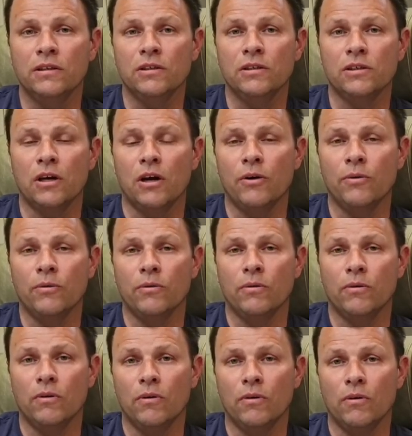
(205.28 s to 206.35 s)
So
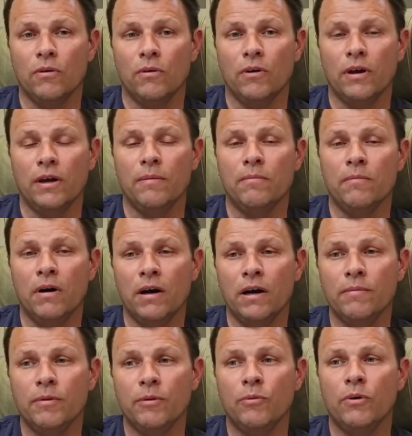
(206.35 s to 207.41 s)
it
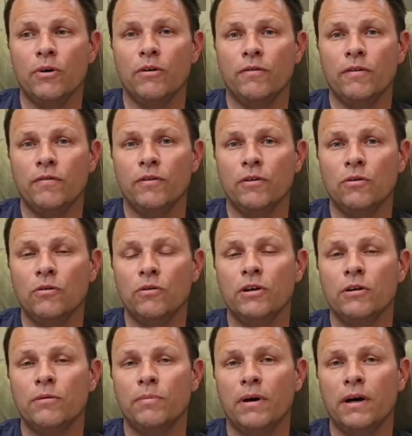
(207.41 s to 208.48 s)
might be worth, if you're looking
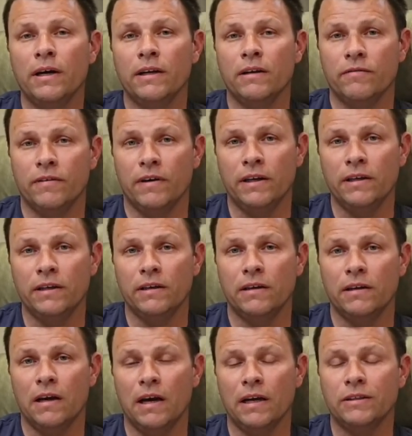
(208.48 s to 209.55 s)
at buying a van,
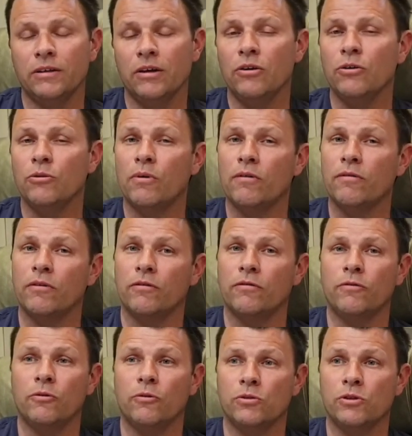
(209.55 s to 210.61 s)
I don't know whether or not
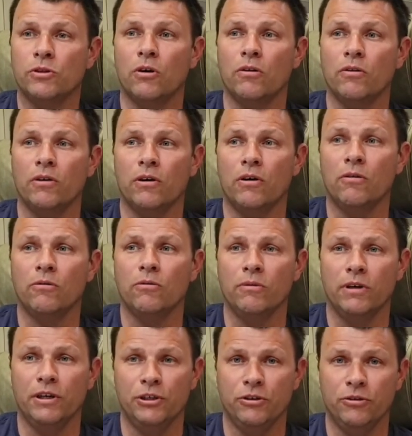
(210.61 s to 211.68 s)
Ford's got the whole
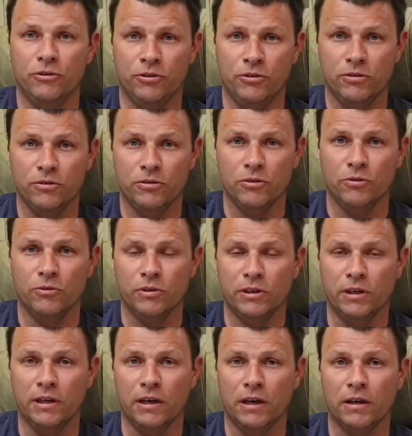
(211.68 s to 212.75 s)
issue
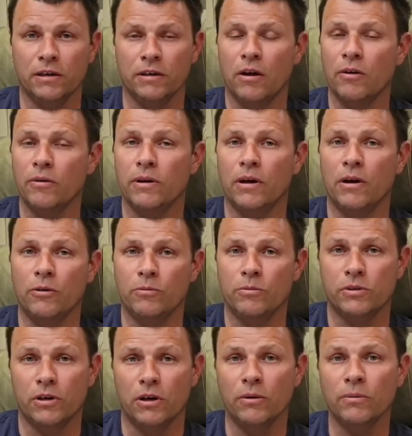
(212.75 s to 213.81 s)
sorted. I can only hope
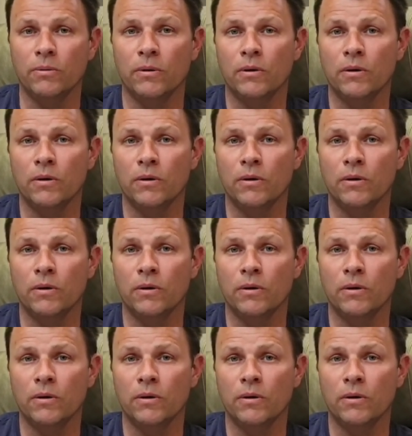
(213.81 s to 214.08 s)
so.